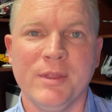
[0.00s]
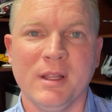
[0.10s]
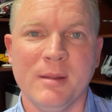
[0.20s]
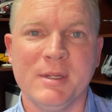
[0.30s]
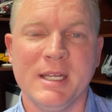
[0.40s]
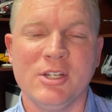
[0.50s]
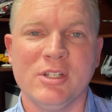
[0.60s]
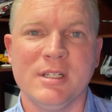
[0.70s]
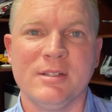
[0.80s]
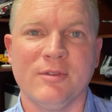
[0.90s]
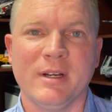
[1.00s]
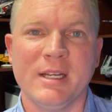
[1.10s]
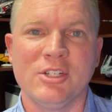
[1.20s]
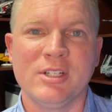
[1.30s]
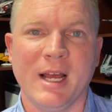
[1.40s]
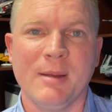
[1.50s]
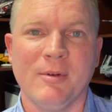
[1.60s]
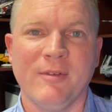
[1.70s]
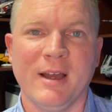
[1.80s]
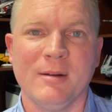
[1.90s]
the limitation is for each type
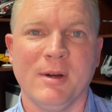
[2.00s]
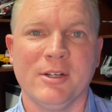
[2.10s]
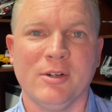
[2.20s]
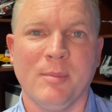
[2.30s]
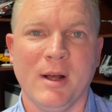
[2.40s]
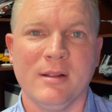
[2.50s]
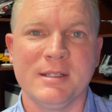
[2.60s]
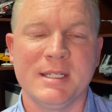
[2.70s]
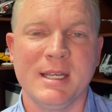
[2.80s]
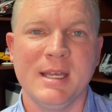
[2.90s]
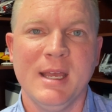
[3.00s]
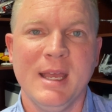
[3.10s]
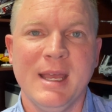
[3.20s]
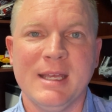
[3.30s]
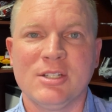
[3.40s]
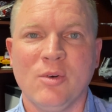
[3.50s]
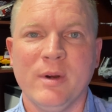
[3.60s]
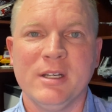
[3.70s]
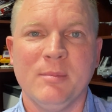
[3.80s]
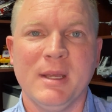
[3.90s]
of item on your policy, it's
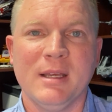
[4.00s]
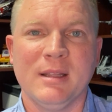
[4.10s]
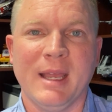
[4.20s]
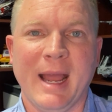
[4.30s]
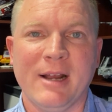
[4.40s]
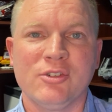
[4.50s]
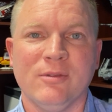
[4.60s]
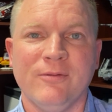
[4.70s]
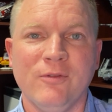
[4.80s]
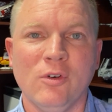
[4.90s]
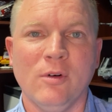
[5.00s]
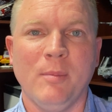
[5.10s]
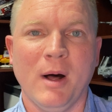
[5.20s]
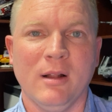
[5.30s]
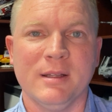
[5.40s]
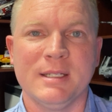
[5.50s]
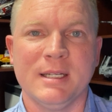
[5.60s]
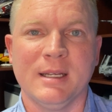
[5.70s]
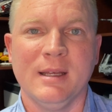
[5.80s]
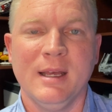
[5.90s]
going to be in the actual full
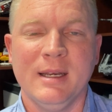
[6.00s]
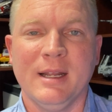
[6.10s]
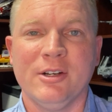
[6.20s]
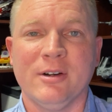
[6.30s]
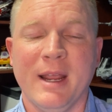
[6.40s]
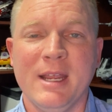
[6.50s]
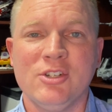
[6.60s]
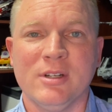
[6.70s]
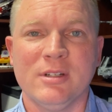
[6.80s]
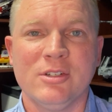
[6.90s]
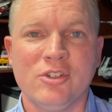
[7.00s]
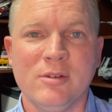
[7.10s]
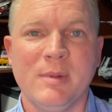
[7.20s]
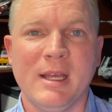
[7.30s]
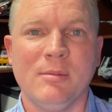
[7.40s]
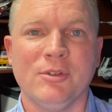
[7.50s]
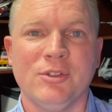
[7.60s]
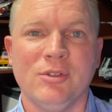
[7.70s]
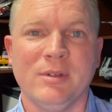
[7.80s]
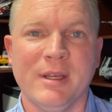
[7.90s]
policy. Now your agent should be able
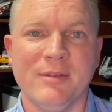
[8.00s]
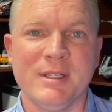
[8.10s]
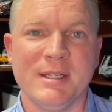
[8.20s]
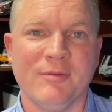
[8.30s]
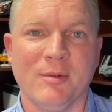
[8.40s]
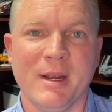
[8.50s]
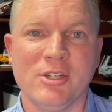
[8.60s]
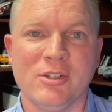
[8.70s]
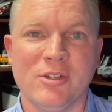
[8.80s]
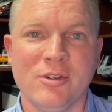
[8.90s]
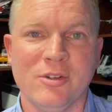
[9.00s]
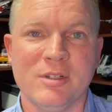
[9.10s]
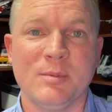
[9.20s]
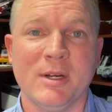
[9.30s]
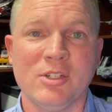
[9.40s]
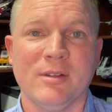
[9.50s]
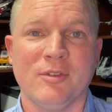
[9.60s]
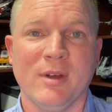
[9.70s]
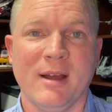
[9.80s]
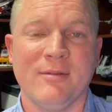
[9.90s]
to give this information to you, especially if
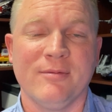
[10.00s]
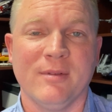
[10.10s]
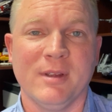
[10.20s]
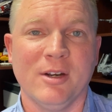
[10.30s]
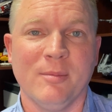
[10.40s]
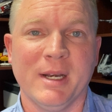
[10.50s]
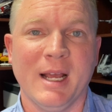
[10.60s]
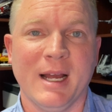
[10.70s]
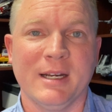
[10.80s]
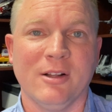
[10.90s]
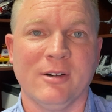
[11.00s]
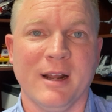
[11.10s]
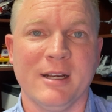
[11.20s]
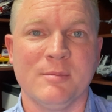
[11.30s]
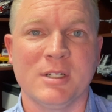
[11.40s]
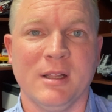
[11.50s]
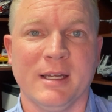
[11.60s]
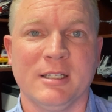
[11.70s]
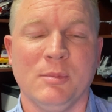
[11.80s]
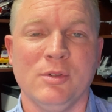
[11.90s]
you have many high dollar items,
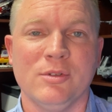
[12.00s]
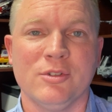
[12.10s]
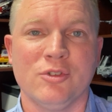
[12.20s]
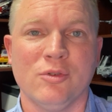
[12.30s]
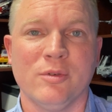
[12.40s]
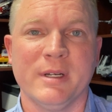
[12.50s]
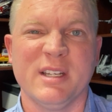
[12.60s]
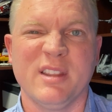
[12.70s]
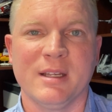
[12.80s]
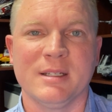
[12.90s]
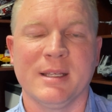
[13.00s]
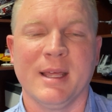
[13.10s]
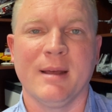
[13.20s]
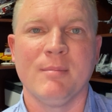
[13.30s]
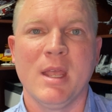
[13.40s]
collectibles, jewelry, things like that.